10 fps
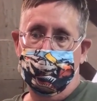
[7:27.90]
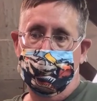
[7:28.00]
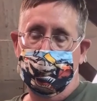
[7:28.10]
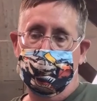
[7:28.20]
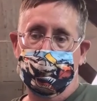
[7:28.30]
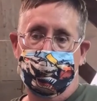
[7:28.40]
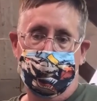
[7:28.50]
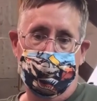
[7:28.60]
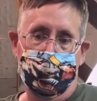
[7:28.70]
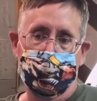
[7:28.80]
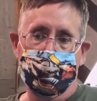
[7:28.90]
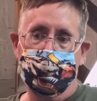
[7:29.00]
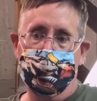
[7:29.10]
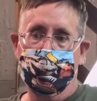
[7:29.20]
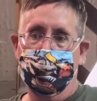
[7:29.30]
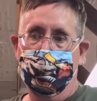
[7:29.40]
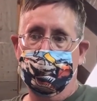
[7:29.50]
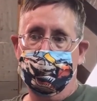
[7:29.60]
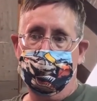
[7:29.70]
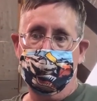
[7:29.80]
in the
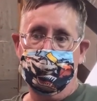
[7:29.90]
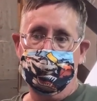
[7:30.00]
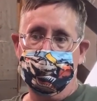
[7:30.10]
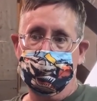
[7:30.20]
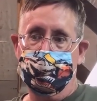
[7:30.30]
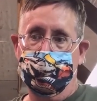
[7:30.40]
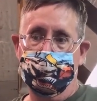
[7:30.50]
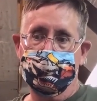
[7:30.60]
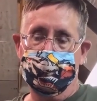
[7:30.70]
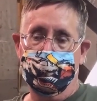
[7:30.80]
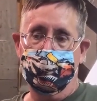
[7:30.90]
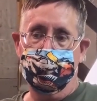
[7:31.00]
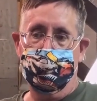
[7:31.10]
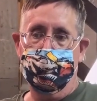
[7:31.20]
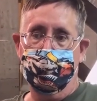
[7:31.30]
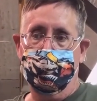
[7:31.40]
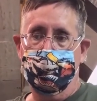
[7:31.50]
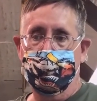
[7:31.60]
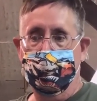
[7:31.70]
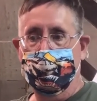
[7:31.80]
30s design. So
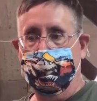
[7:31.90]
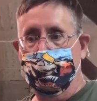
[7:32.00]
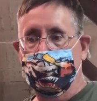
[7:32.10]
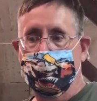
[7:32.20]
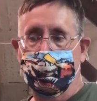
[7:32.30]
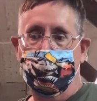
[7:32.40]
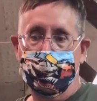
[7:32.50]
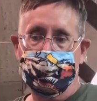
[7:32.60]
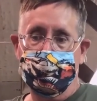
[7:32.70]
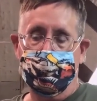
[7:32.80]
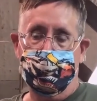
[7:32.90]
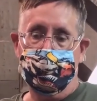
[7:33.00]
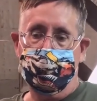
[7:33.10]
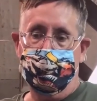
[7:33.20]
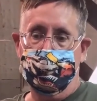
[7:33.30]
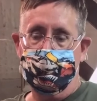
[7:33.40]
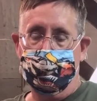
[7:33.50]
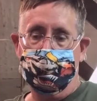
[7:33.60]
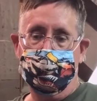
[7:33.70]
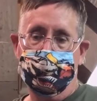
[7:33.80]
the wing structure is
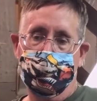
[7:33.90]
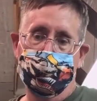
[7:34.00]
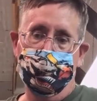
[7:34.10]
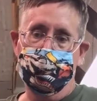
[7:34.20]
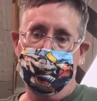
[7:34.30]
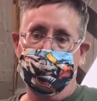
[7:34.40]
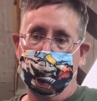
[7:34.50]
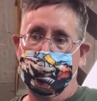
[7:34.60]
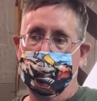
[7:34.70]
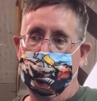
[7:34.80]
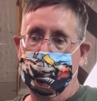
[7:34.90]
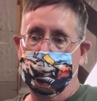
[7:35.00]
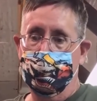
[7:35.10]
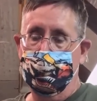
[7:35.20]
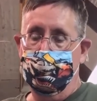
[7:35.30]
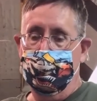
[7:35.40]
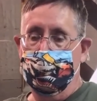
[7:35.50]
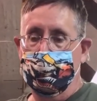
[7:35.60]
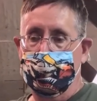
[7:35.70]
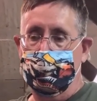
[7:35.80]
extremely strong.
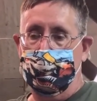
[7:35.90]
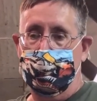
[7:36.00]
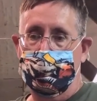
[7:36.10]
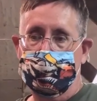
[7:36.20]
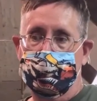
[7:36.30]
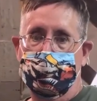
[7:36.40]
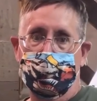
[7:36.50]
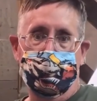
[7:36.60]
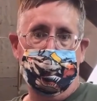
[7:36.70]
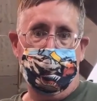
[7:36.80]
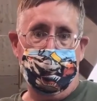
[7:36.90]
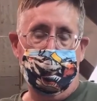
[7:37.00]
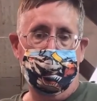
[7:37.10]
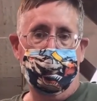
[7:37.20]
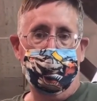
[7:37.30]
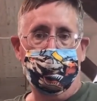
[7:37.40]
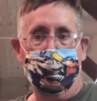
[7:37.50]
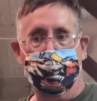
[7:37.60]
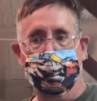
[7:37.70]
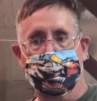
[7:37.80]
In a high-speed dive,
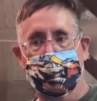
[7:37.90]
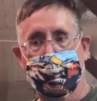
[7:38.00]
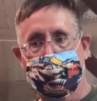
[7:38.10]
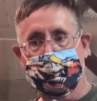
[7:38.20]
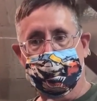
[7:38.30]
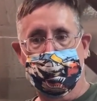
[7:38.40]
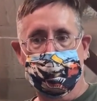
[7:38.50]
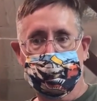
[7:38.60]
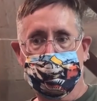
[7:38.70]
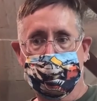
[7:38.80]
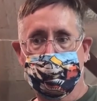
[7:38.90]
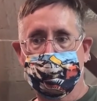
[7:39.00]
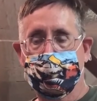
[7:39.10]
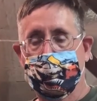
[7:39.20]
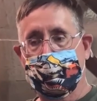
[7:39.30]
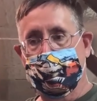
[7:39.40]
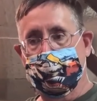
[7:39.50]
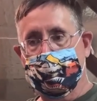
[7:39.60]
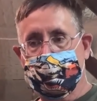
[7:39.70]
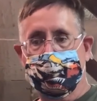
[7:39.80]
in a high-speed turn,
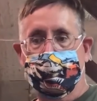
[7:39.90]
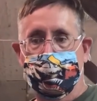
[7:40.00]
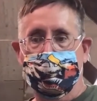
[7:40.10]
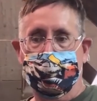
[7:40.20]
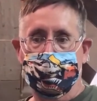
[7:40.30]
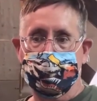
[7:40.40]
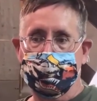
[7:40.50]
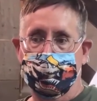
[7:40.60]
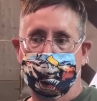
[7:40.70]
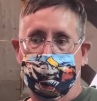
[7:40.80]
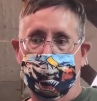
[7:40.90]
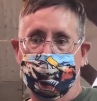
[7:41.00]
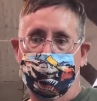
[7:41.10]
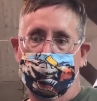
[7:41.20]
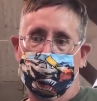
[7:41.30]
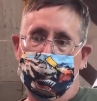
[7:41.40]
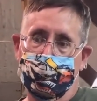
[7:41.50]
this plane can survive where